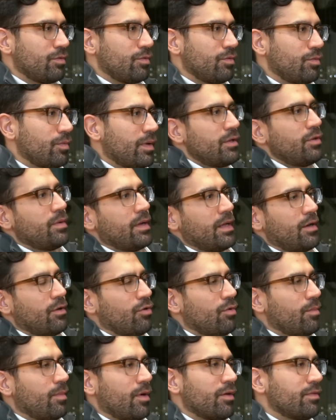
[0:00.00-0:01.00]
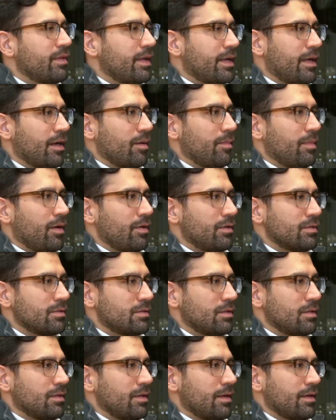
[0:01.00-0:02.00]
when you get home, all they care about is
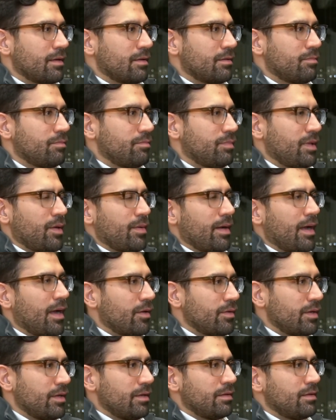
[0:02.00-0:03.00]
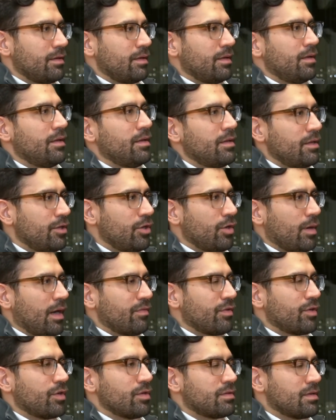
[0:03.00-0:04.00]
to like play around and, have a good